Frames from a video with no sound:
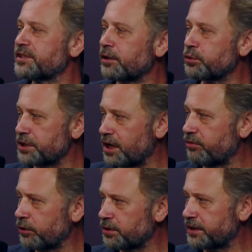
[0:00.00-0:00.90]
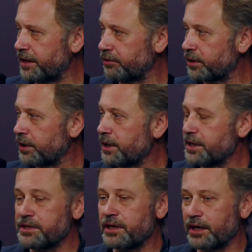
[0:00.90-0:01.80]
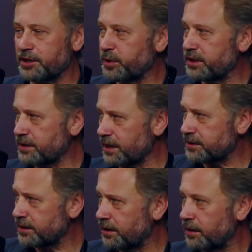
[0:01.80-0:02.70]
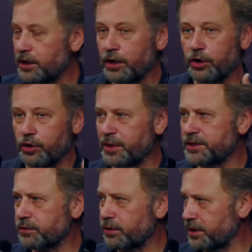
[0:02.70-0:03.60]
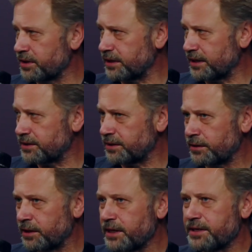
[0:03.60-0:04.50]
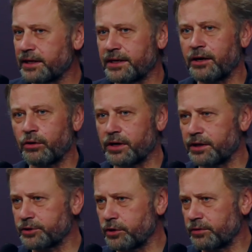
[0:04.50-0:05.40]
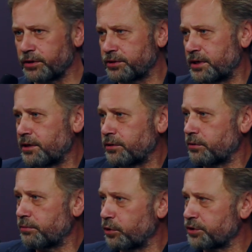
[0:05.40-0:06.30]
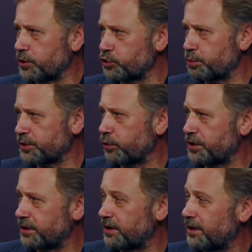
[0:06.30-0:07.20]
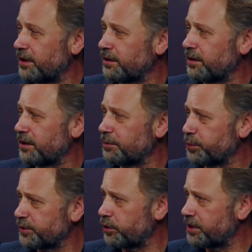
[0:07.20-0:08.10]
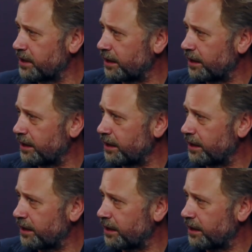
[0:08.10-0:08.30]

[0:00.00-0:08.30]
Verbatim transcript: that is working uh, with volunteers. It's, it's normal. There is administration of the non-governmental organization.